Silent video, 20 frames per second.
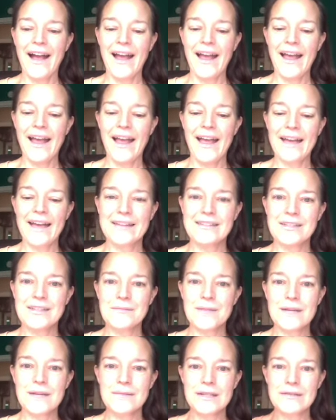And
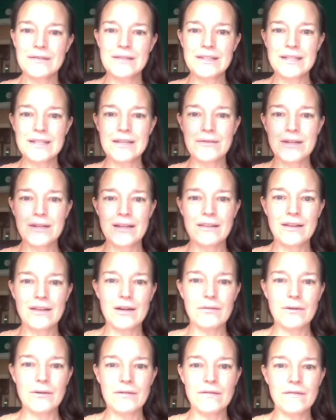sometimes I would see what I
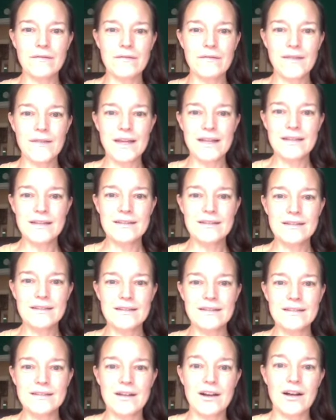thought were
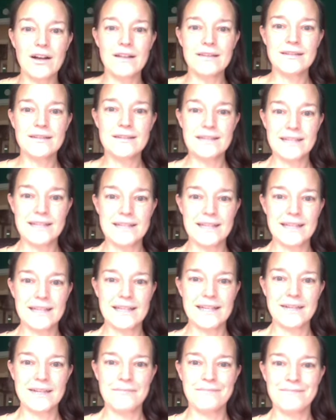faces on the
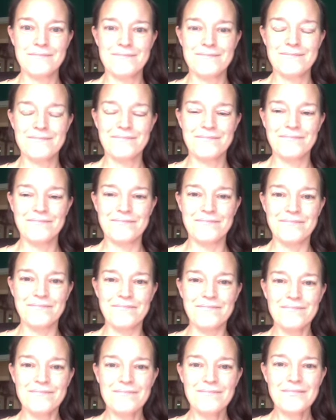ceiling.
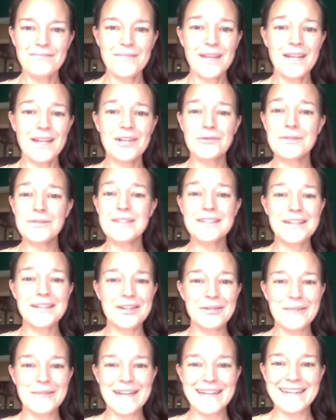And it would scare
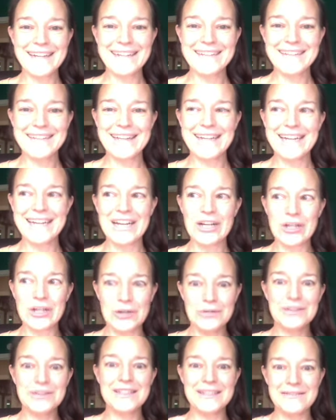me, like
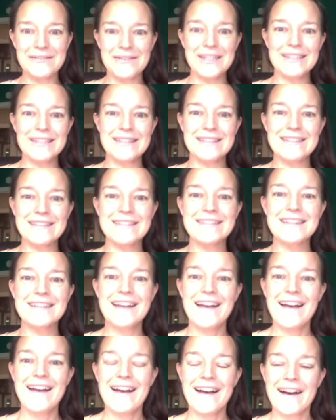ghostly faces.
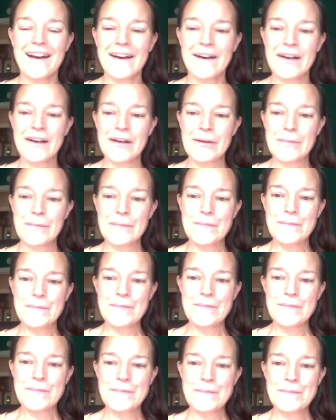Um,
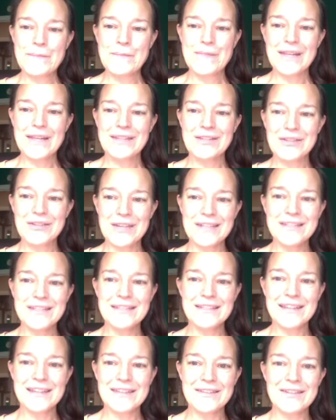so that's
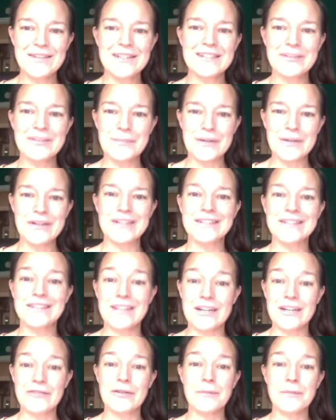another experience that
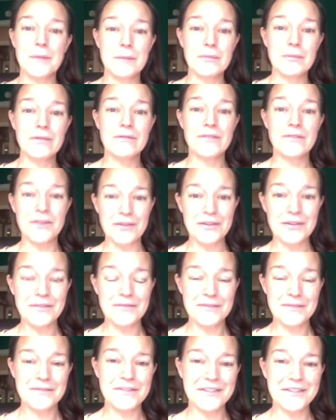I remember very
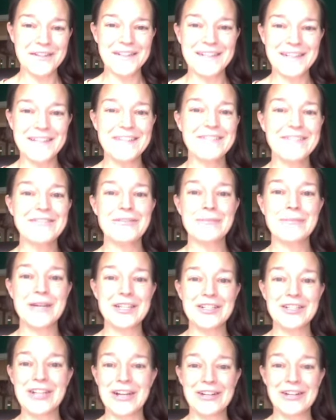vividly from my
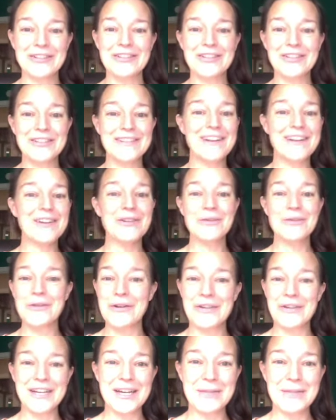childhood
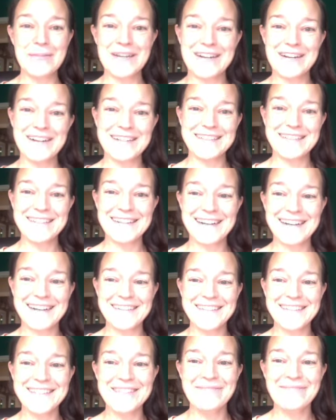growing up in a haunted
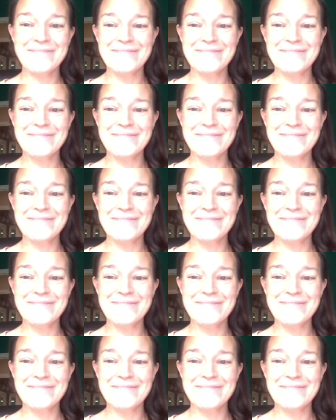house.